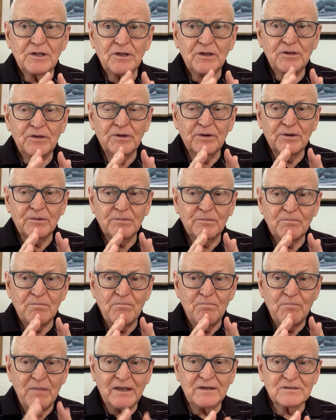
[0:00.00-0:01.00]
your
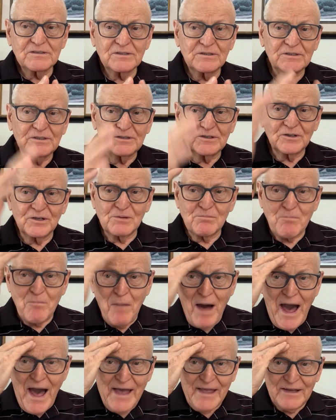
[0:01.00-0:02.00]
mental or
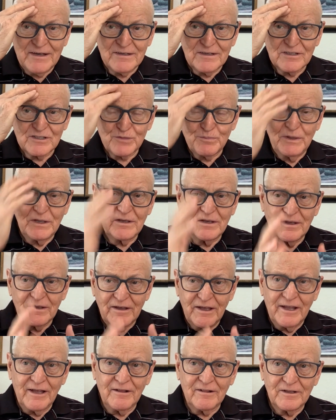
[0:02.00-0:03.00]
mind speaking
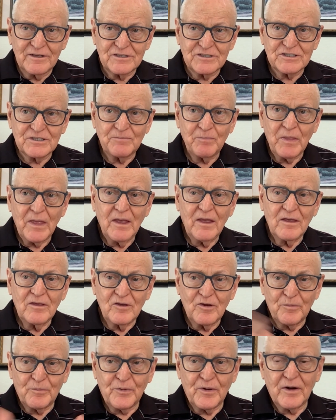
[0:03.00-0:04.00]
English,
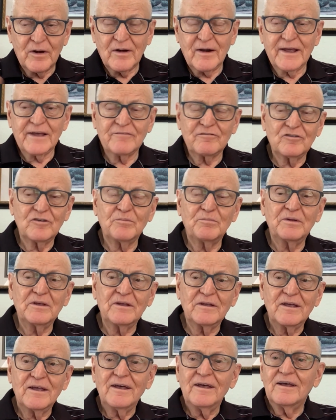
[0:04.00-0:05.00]
your prayer life will
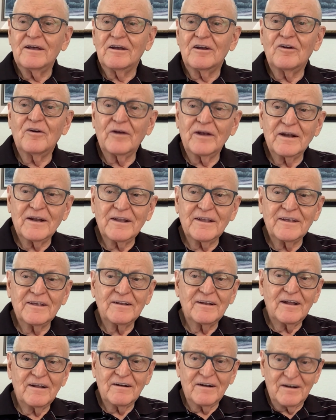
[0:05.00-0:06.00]
be
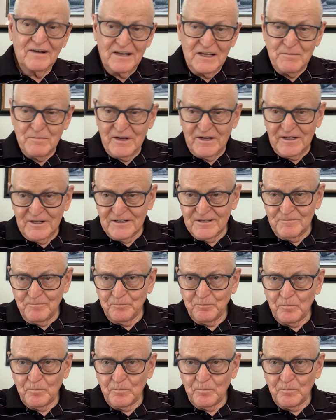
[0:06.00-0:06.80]
greatly limited.